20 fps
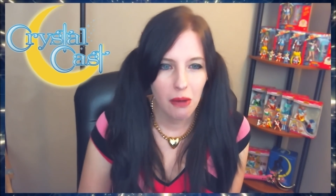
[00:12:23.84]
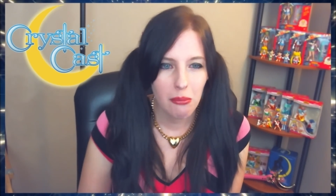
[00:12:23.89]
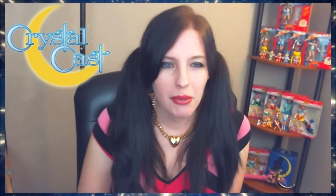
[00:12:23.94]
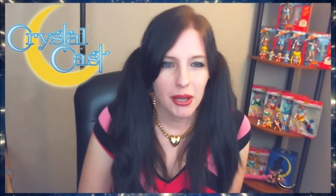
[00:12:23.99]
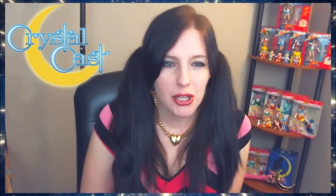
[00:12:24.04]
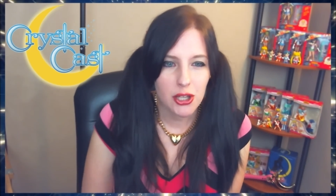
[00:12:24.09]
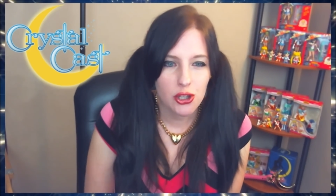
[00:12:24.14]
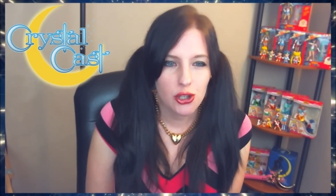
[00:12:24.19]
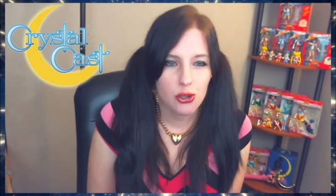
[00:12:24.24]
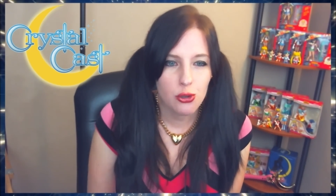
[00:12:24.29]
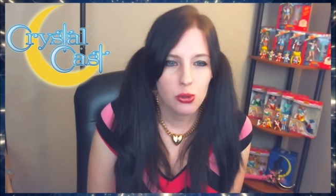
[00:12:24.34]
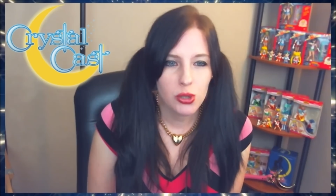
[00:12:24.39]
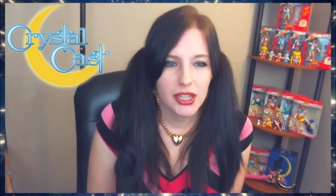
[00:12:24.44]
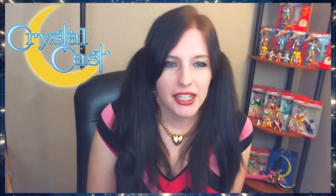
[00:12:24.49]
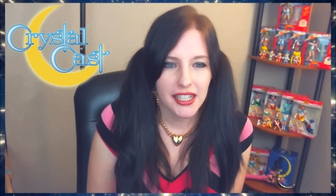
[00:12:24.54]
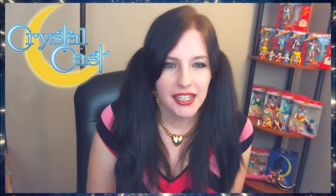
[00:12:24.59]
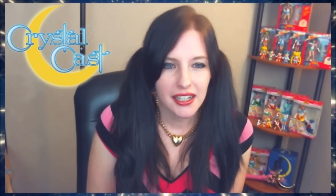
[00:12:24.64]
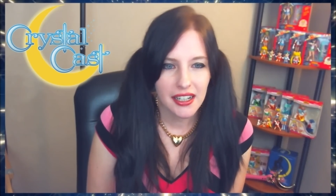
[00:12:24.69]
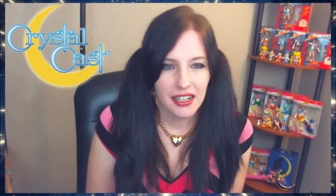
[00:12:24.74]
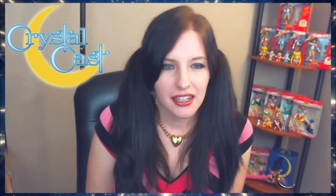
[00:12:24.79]

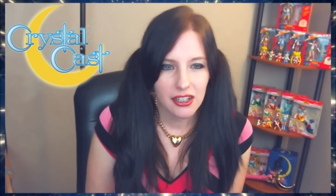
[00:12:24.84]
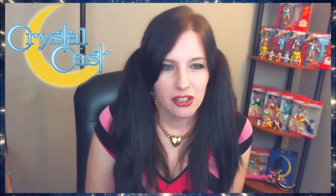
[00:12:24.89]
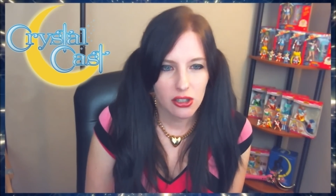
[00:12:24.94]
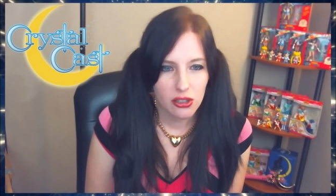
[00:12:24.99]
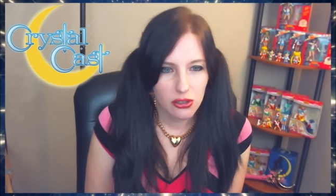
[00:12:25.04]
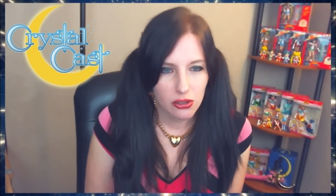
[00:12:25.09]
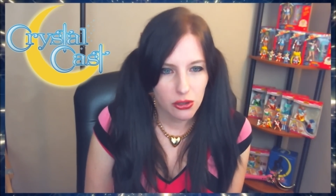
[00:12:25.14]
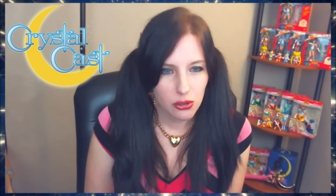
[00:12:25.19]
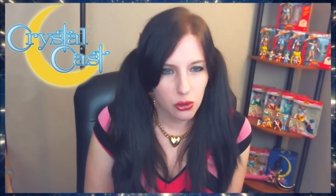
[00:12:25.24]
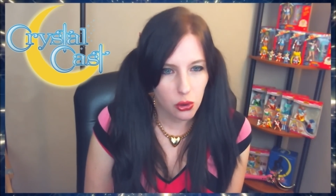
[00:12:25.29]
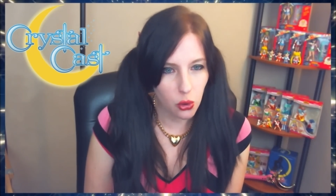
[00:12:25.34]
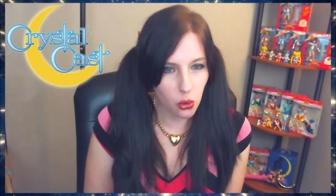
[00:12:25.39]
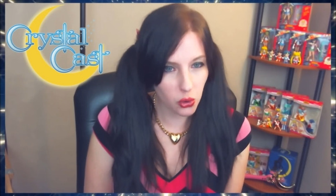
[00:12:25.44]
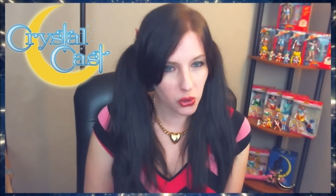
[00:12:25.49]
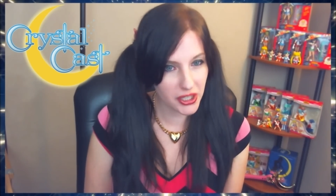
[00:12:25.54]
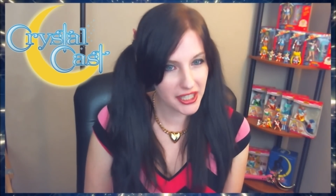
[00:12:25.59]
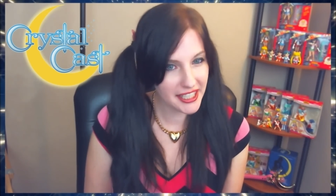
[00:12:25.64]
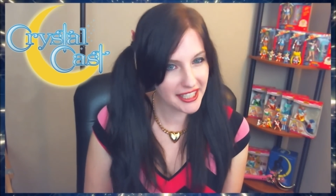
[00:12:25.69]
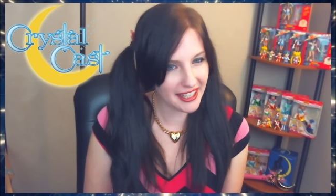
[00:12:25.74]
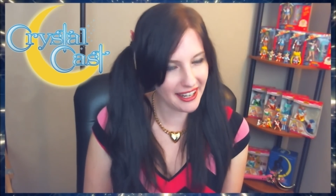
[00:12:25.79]
Yulia
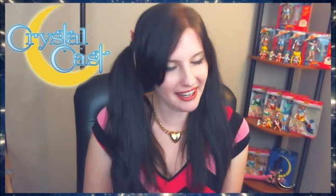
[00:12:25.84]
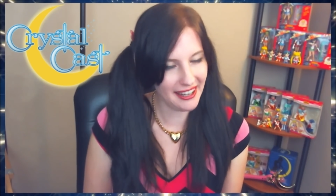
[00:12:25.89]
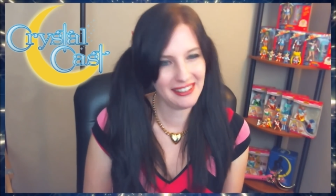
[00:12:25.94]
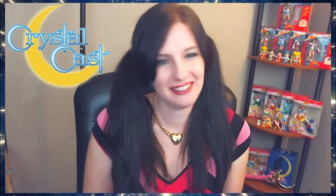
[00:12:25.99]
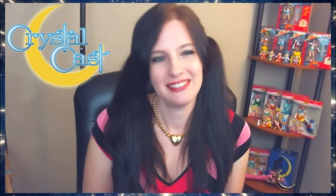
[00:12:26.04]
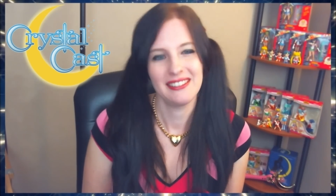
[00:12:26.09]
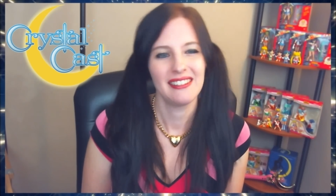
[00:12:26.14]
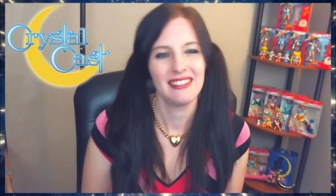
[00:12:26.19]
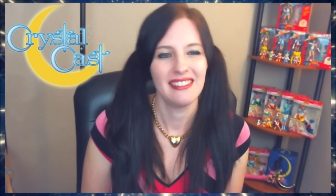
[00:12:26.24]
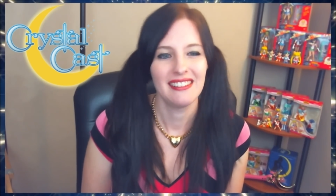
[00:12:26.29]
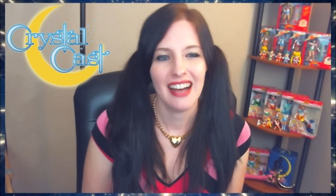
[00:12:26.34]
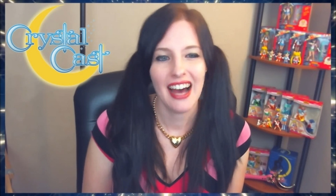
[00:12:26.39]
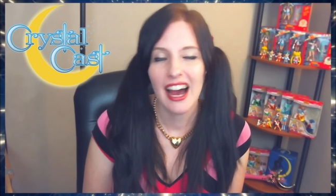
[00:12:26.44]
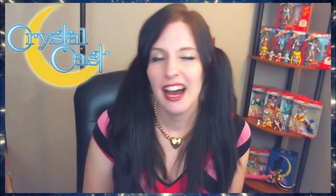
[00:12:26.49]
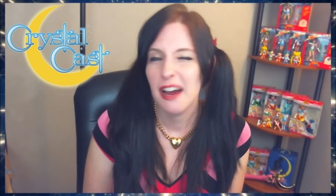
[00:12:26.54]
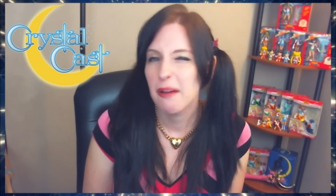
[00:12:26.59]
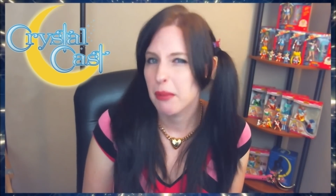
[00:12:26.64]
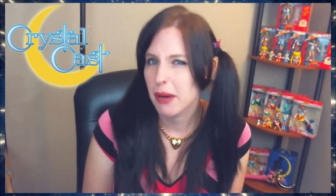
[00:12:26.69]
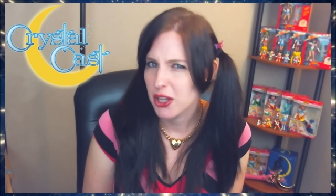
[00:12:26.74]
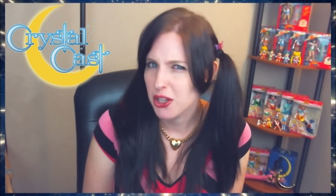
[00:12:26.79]
Gorina,
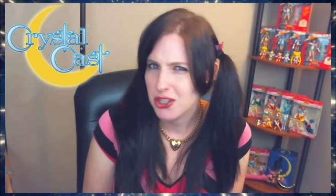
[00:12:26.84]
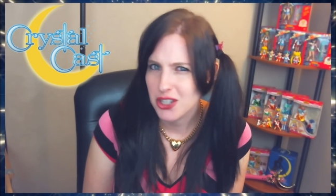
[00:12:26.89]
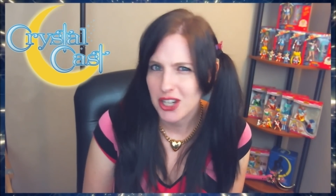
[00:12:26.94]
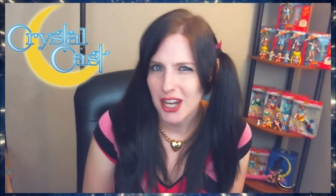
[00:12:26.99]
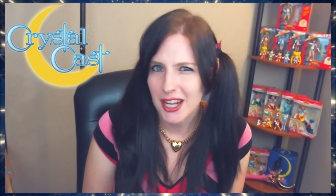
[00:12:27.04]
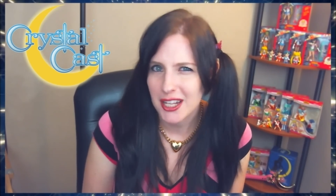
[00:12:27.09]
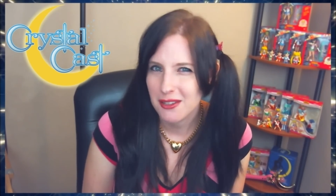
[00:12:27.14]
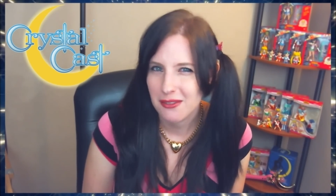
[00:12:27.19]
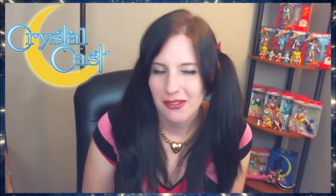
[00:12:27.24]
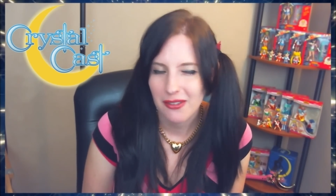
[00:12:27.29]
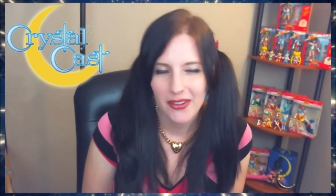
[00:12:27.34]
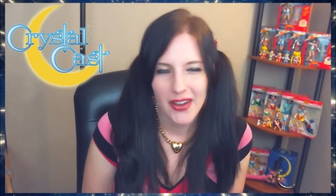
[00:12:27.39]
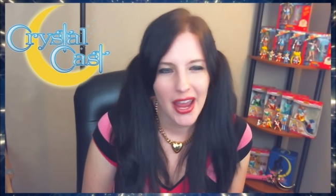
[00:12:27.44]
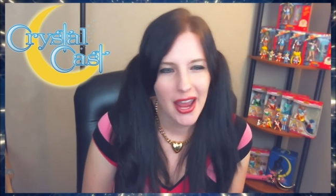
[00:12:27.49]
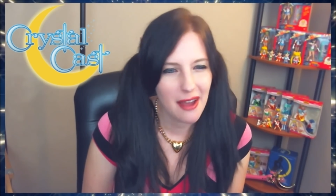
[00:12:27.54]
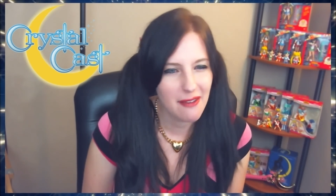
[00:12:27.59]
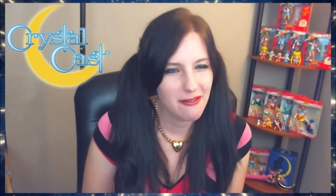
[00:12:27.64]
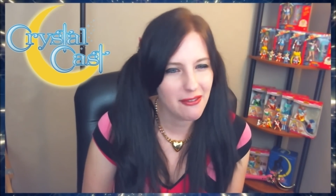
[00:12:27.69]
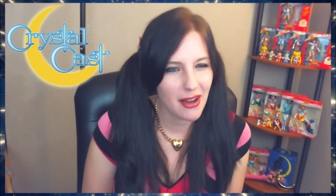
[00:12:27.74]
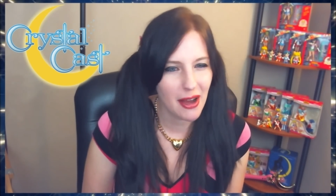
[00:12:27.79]
I apologize
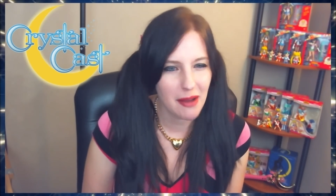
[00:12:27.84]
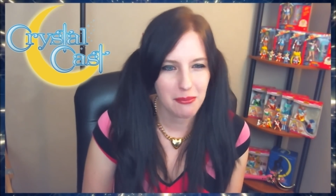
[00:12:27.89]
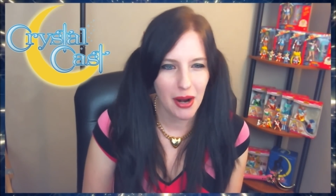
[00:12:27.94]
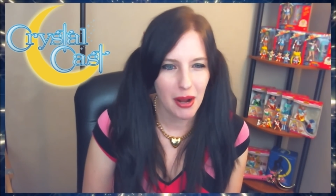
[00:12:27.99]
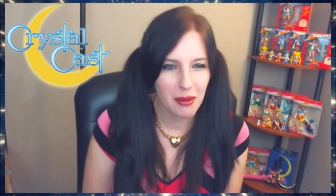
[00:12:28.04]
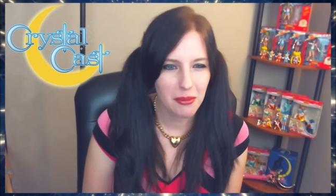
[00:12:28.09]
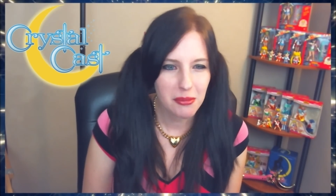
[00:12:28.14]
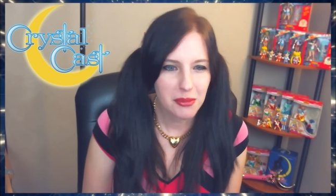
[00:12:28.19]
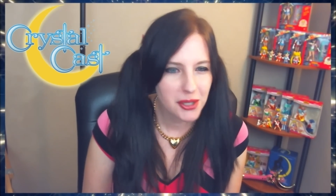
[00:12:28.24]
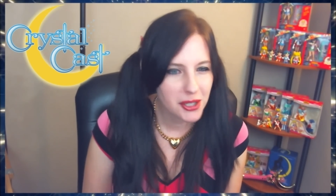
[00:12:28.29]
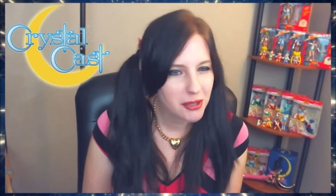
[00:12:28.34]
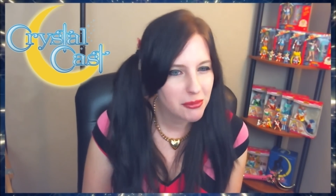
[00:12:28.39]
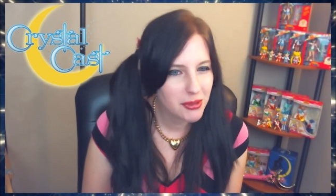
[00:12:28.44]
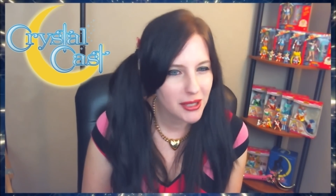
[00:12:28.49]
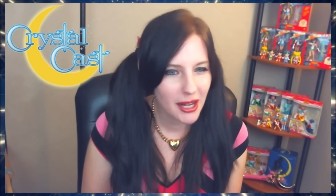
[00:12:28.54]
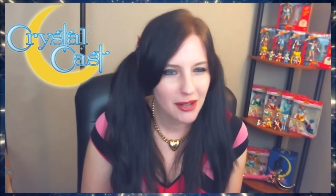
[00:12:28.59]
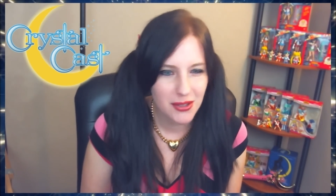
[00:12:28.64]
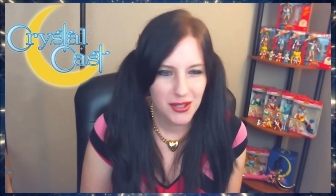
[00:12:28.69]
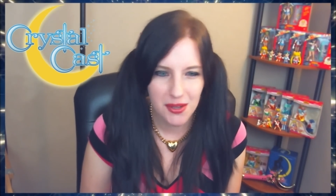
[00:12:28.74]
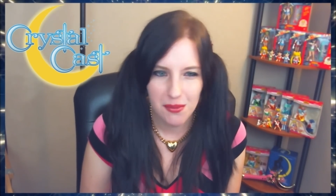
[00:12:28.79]
if I'm probably going to
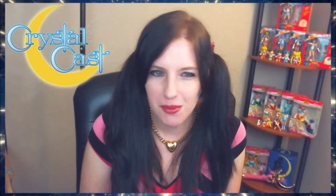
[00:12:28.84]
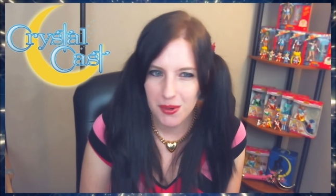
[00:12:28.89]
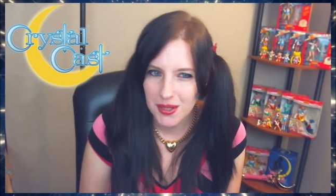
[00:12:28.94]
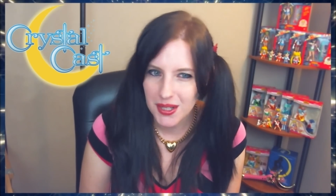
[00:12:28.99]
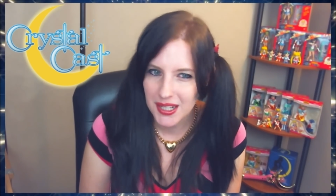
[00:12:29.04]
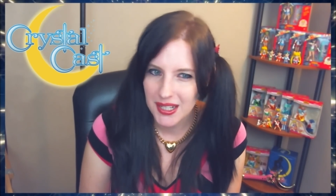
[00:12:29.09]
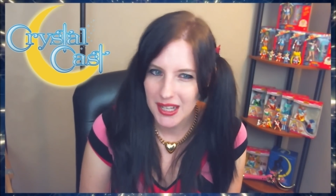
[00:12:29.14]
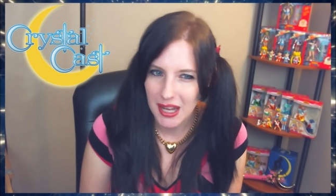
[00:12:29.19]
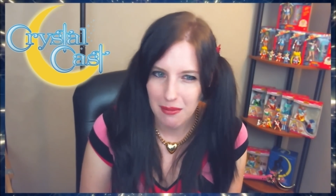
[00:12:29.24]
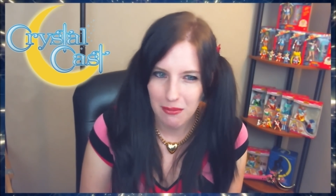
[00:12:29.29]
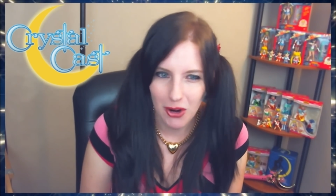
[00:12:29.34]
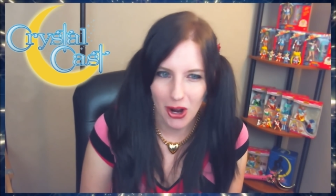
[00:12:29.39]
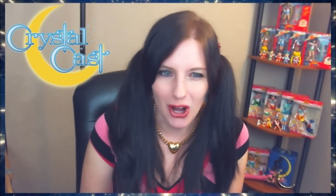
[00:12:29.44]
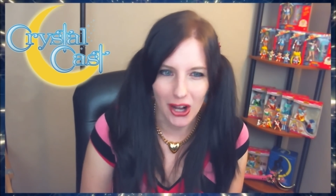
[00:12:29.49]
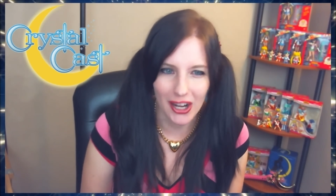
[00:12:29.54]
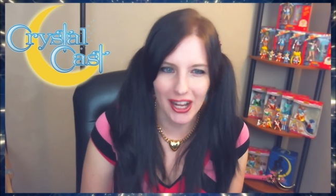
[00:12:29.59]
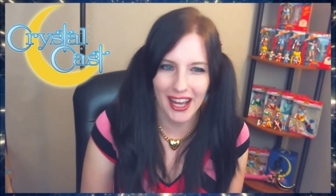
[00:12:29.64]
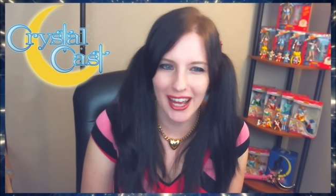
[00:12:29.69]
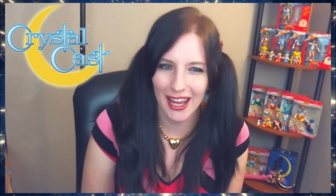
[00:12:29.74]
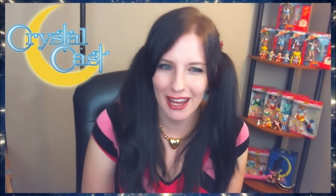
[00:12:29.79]
pronounce someone's name
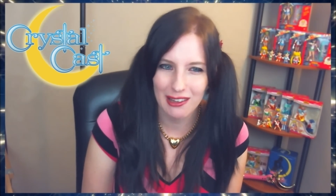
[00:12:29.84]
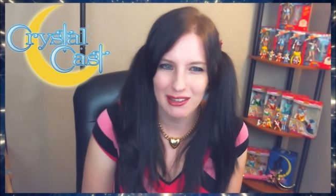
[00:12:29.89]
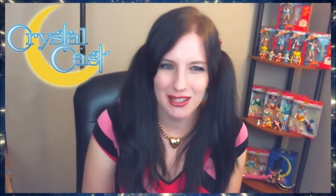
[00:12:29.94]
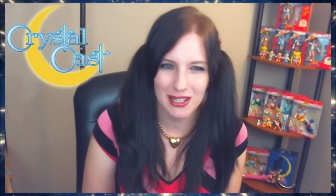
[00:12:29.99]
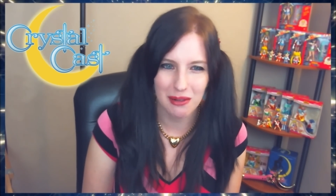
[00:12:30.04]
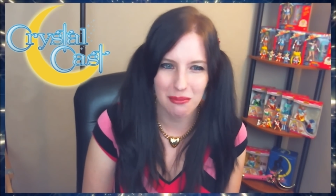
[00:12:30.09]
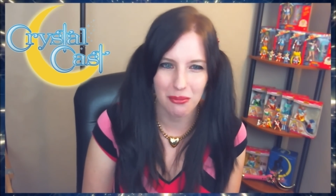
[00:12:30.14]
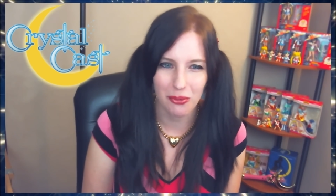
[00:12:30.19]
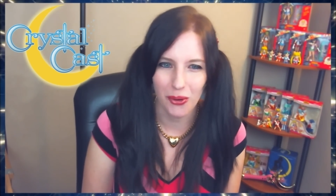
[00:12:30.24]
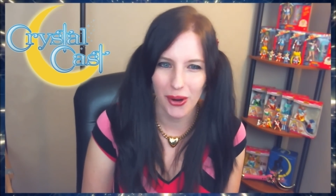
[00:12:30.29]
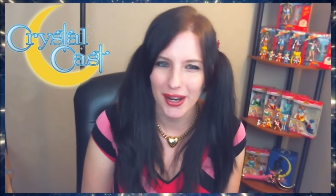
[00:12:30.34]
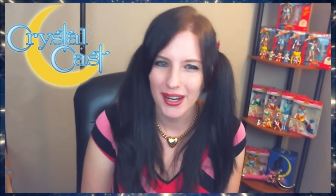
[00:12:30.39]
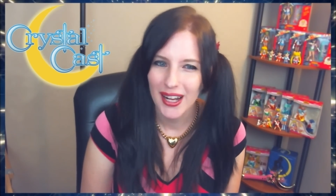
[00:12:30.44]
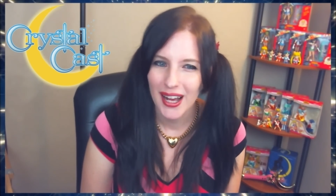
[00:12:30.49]
wrong at some point.